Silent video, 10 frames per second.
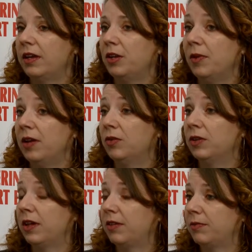you might
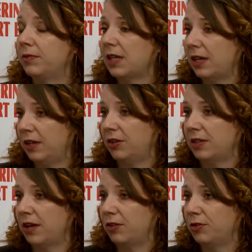only get 10
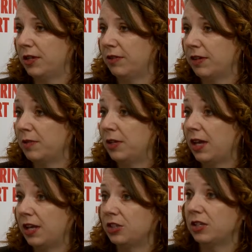years out of a
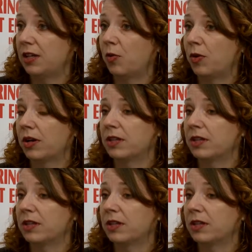communication network.